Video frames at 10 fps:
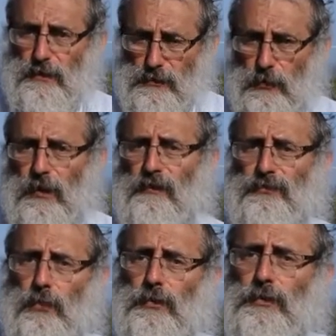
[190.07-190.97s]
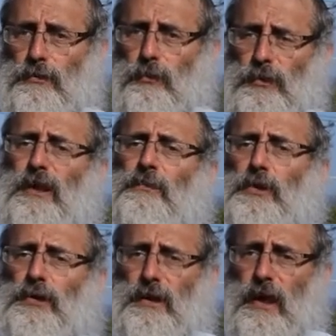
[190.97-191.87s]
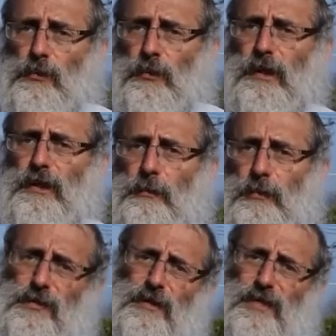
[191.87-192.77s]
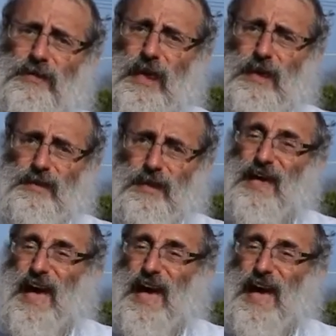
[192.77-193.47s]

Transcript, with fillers: You, after all, you want to communicate, you want the other person to understand.